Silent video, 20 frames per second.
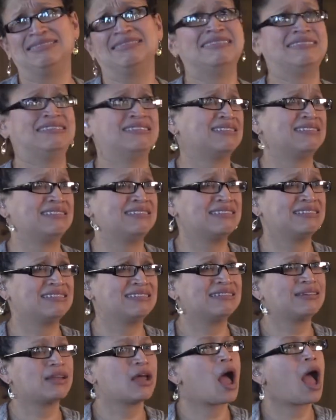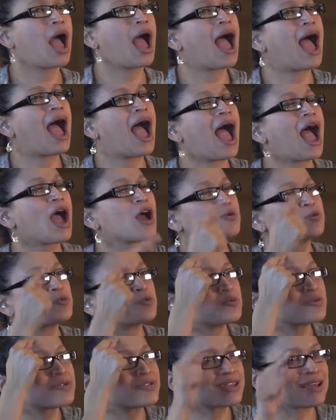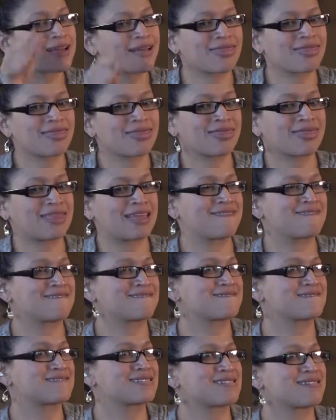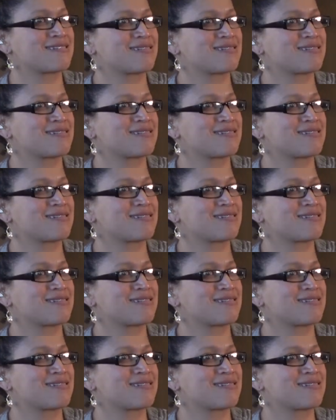Oftentimes, their facial expression will